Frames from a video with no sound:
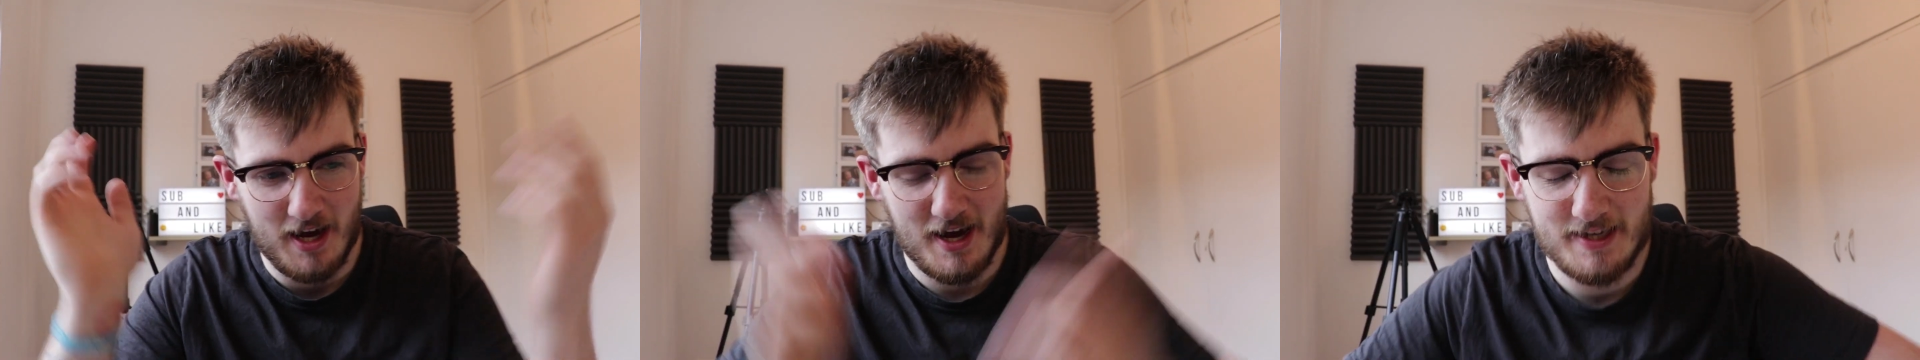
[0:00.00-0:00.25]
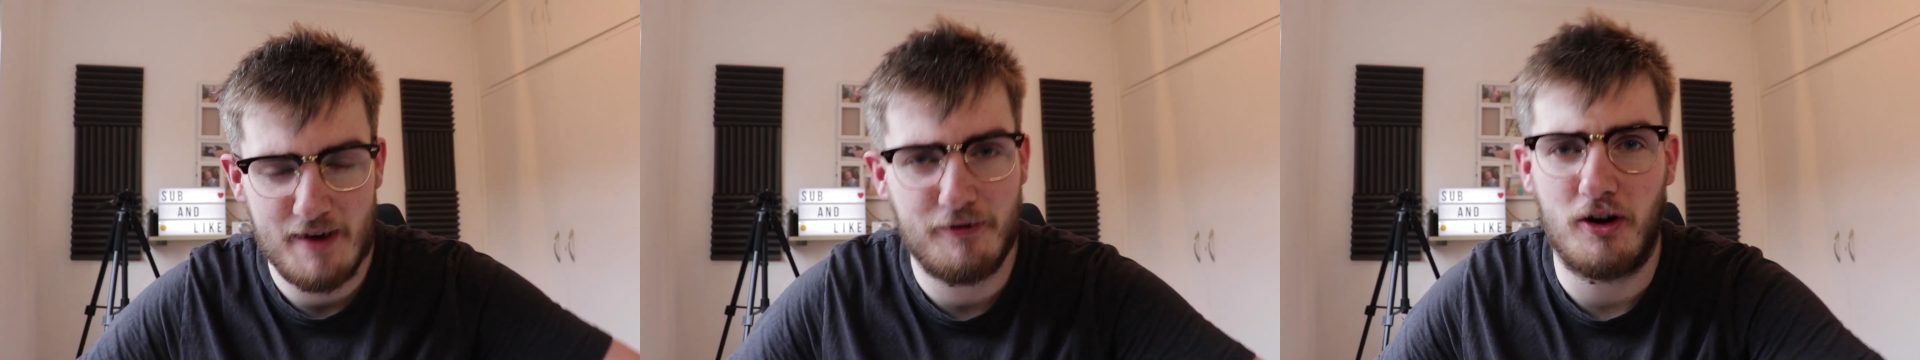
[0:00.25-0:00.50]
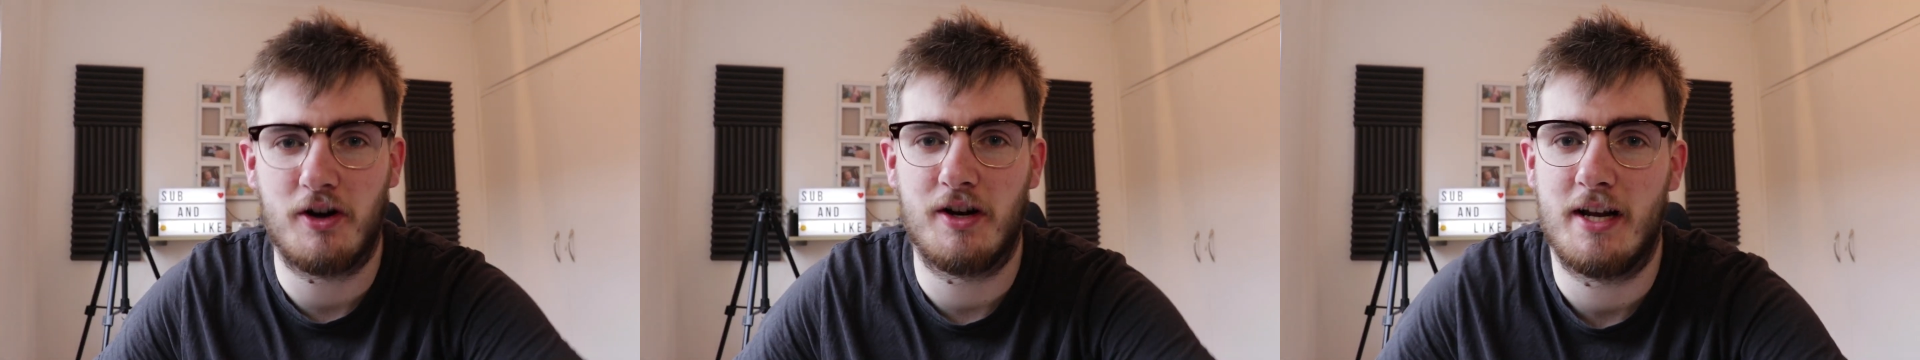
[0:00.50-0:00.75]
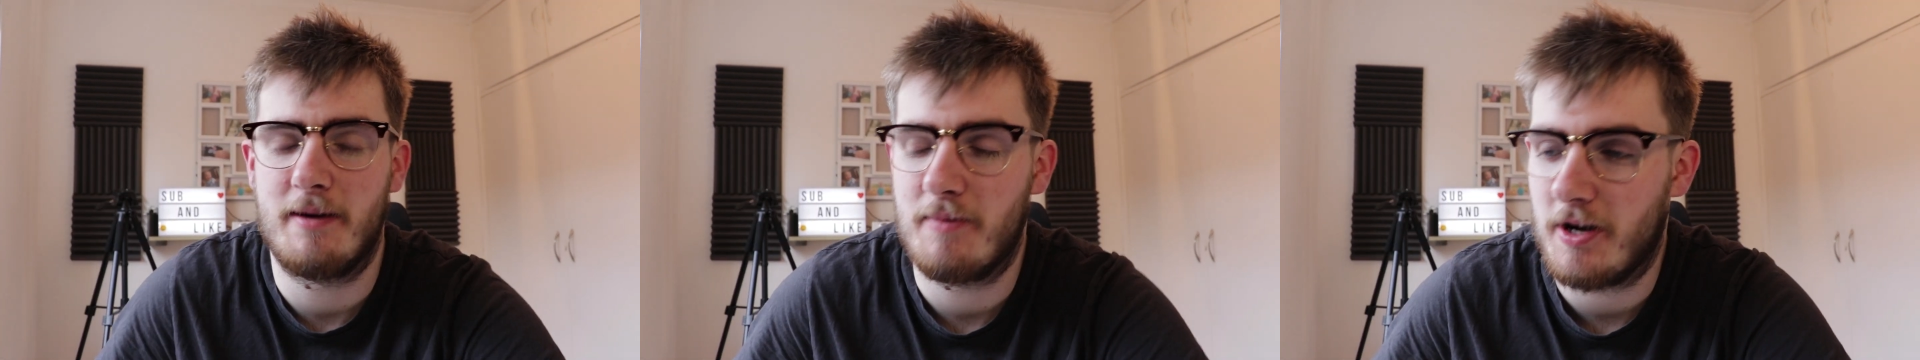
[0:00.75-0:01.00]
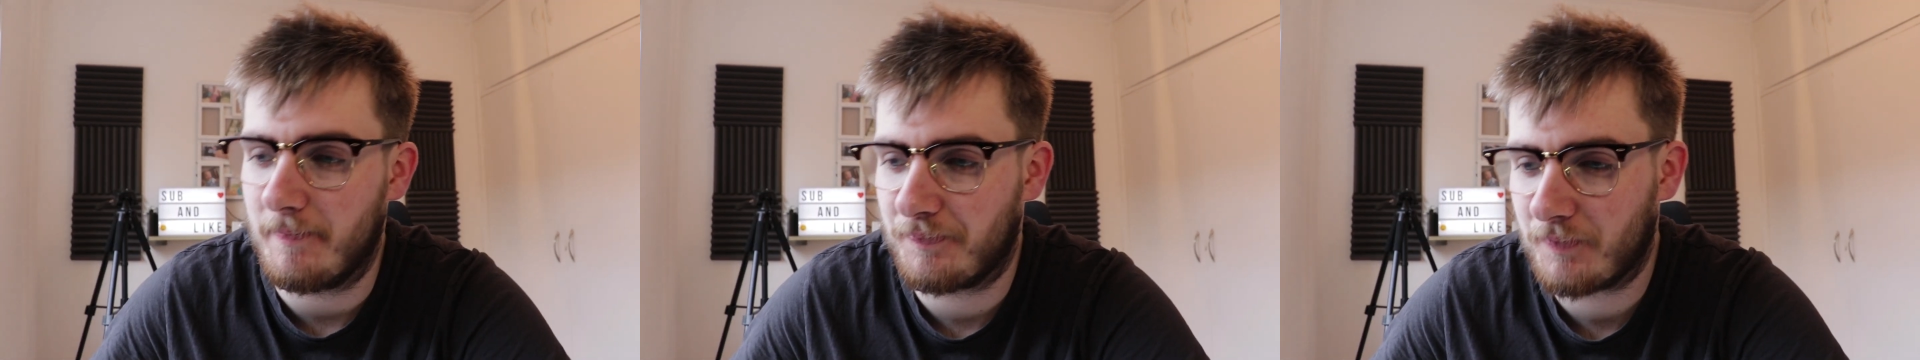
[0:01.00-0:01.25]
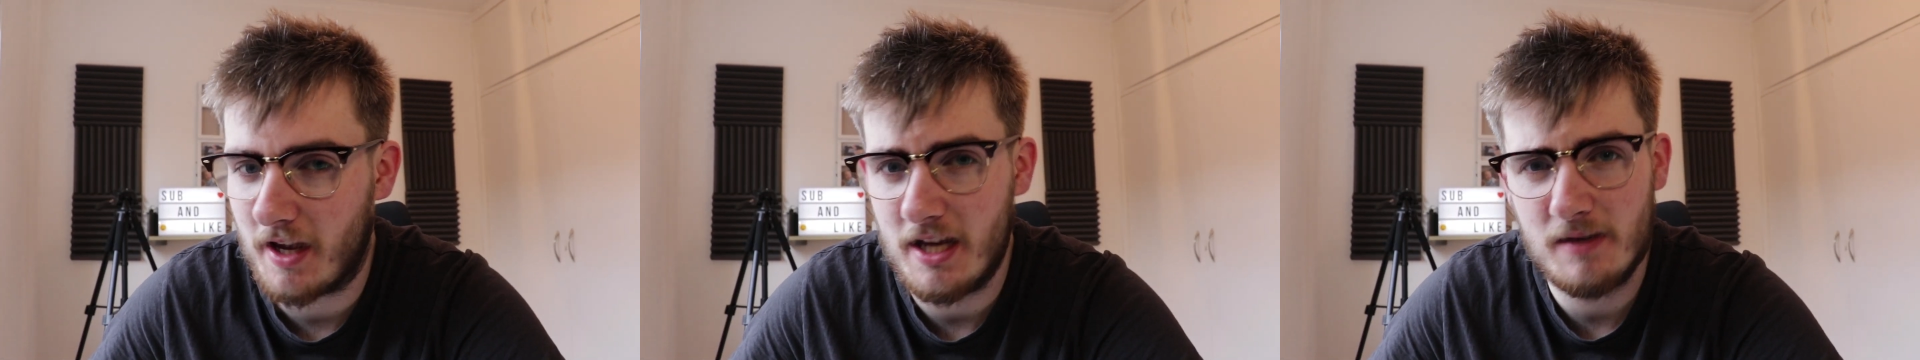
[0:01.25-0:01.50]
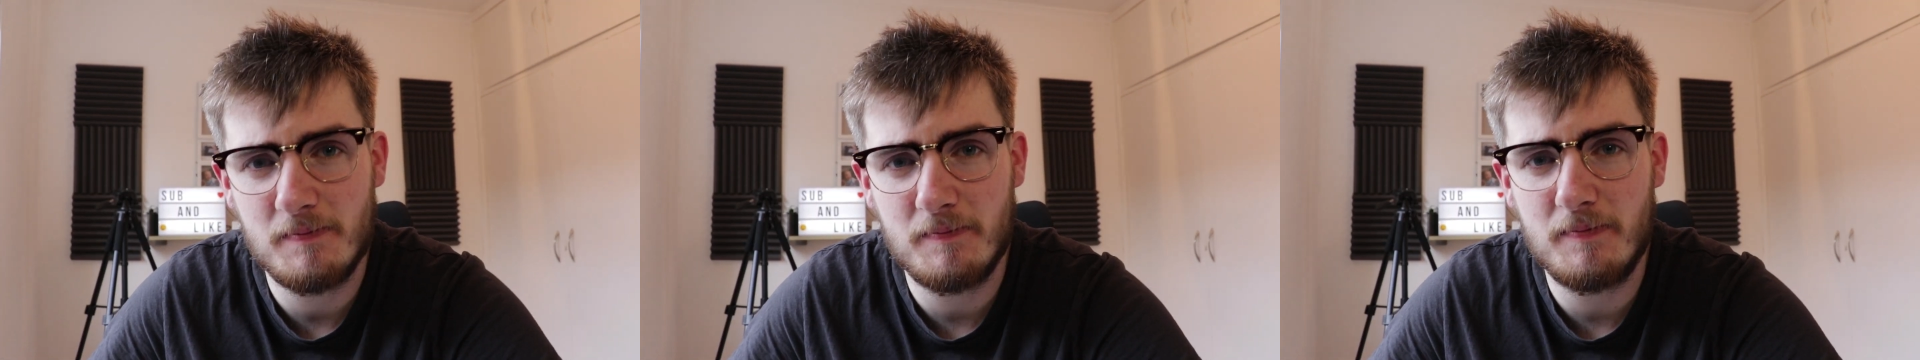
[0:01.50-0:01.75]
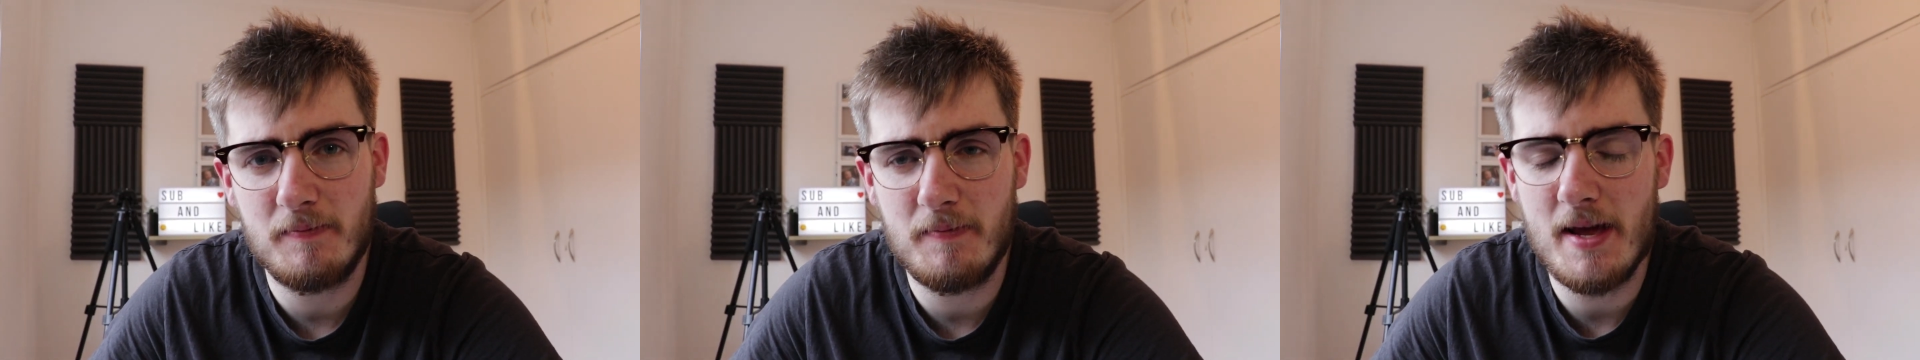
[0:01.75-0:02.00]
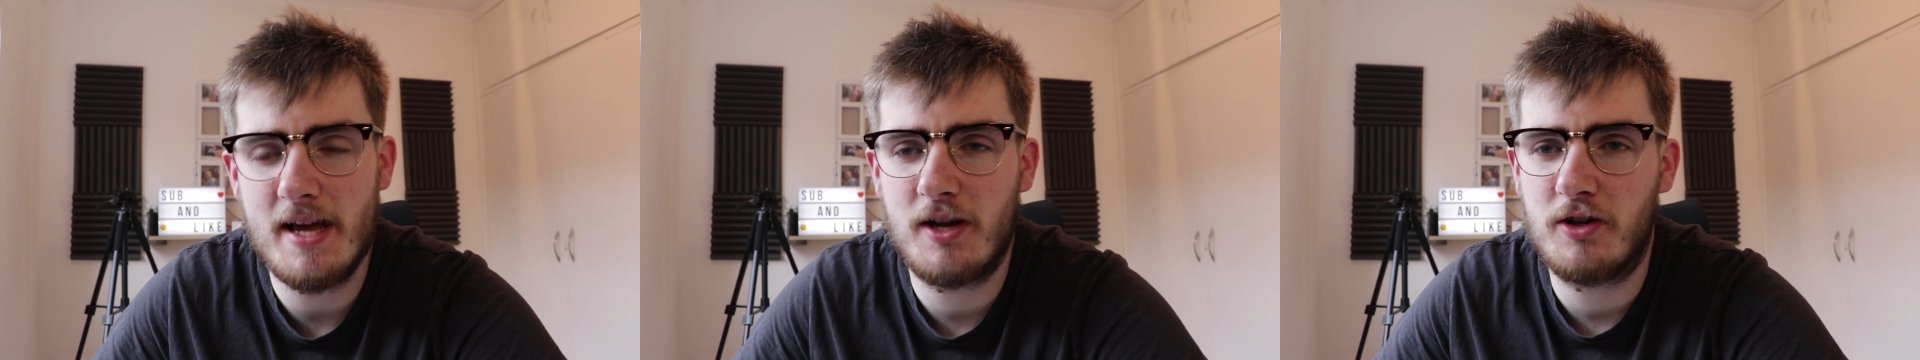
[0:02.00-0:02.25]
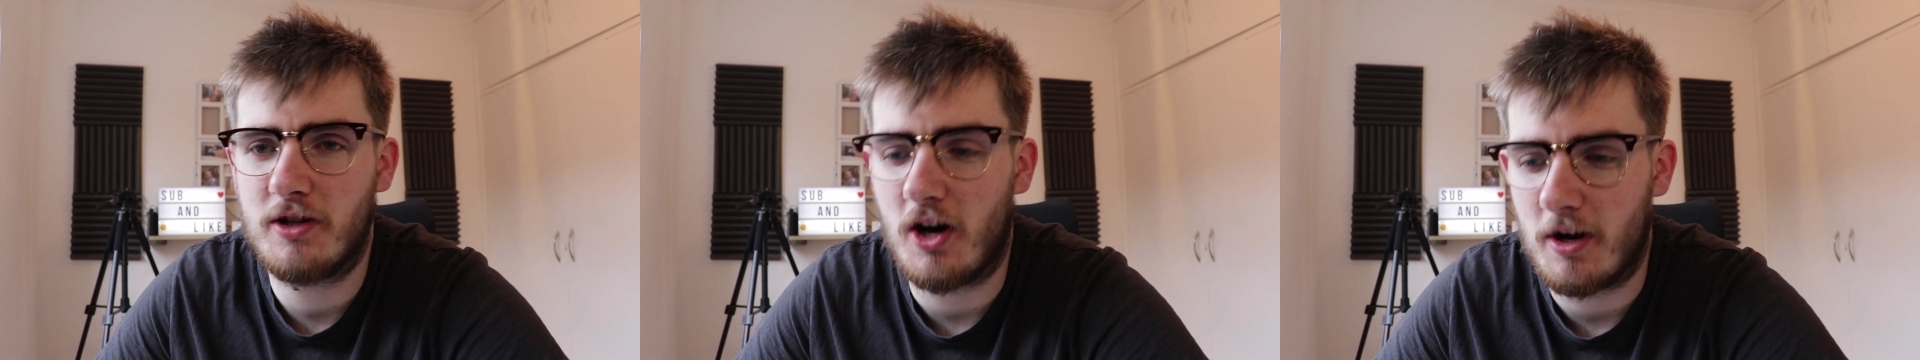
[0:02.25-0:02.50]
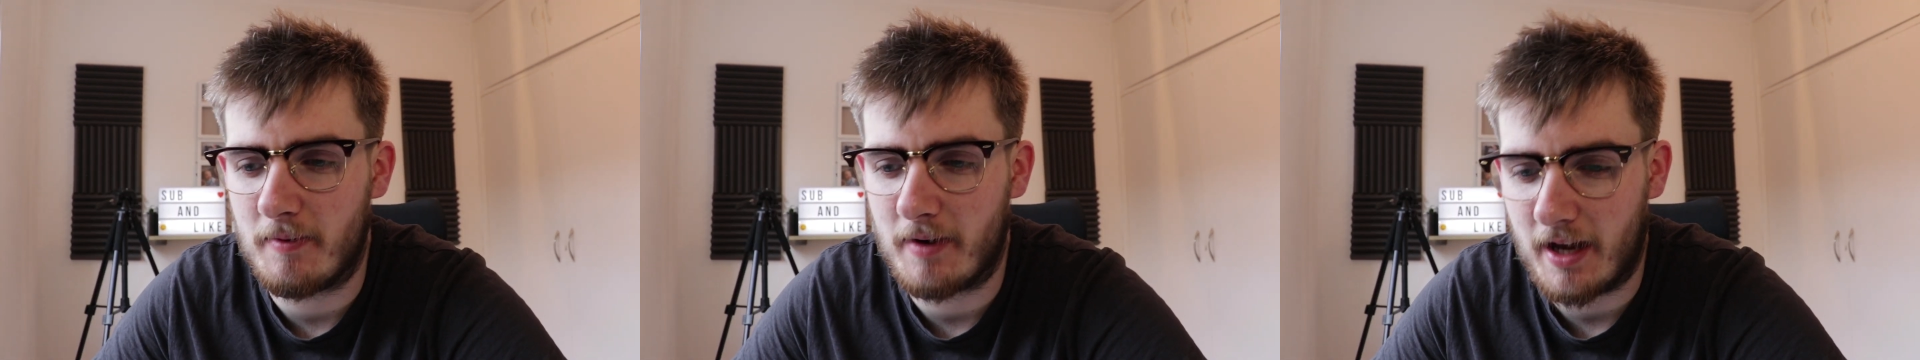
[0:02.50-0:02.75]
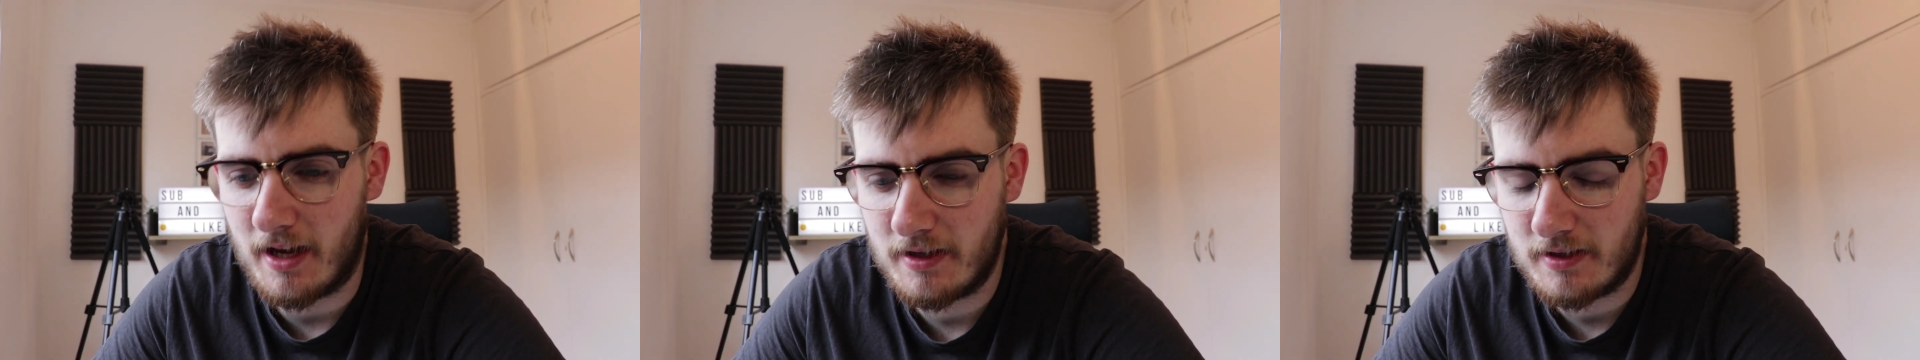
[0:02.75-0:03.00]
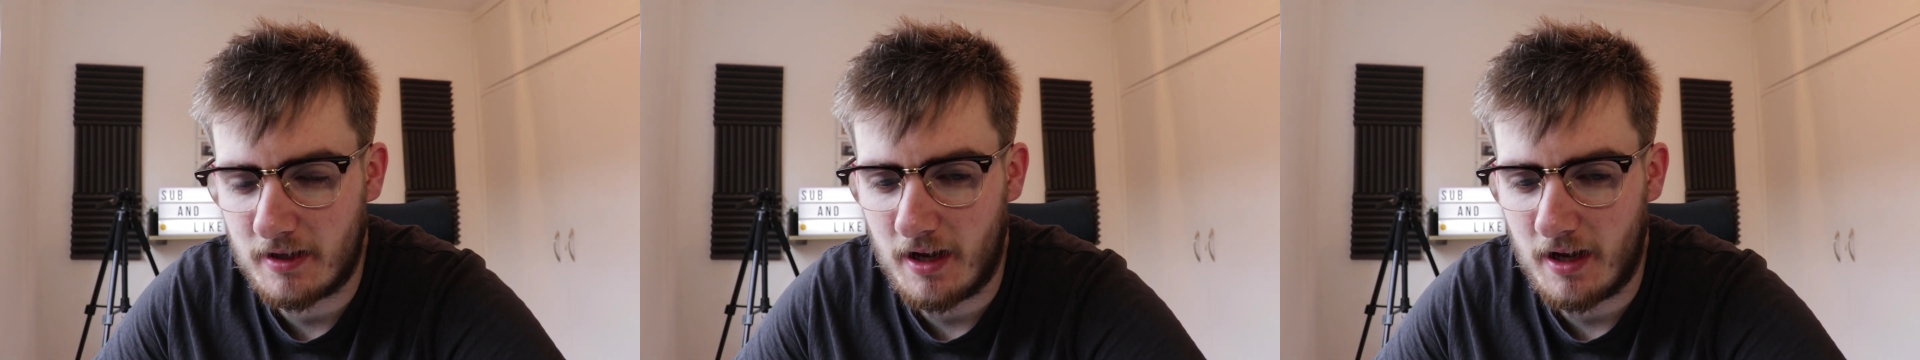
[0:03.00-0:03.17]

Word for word: I say finally, but it's been a good time, I guess.